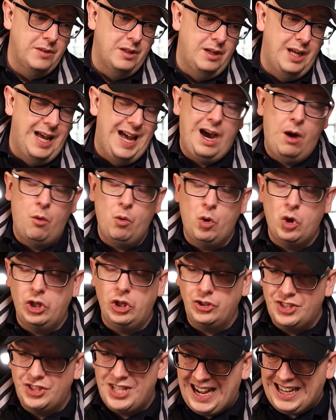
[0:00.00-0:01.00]

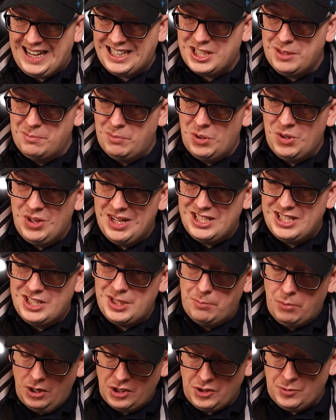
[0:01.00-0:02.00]
contactable is the
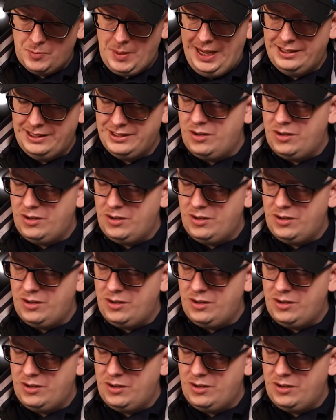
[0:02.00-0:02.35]
prospect.